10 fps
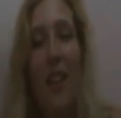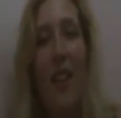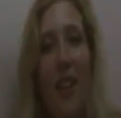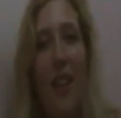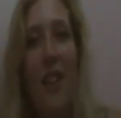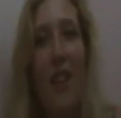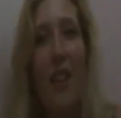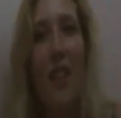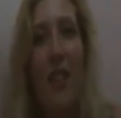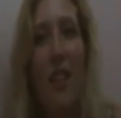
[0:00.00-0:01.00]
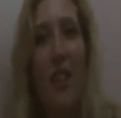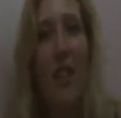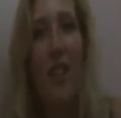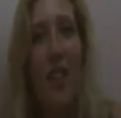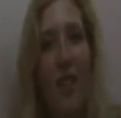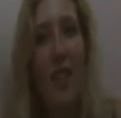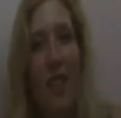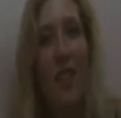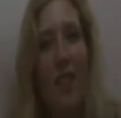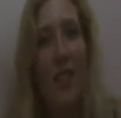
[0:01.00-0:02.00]
We had planted our
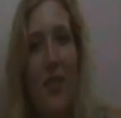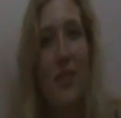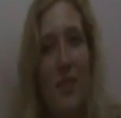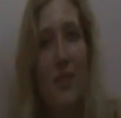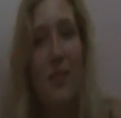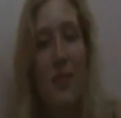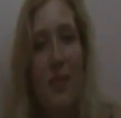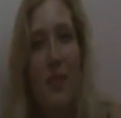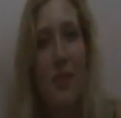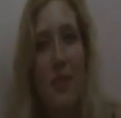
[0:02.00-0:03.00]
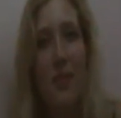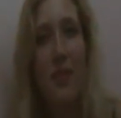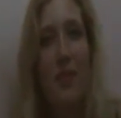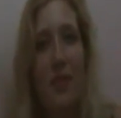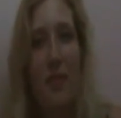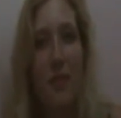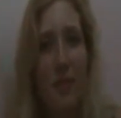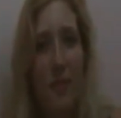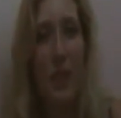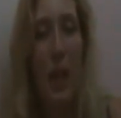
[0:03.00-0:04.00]
seed there, hadn't we?